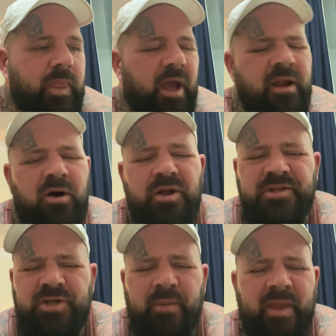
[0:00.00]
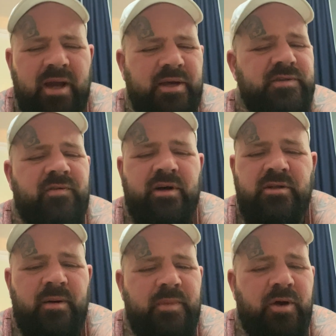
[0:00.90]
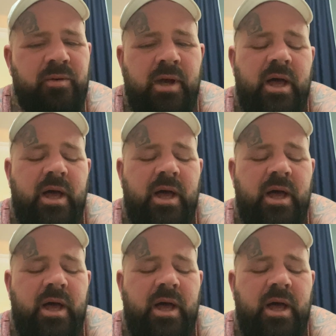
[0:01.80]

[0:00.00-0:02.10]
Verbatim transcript: A lot of the time that gets fucked up though.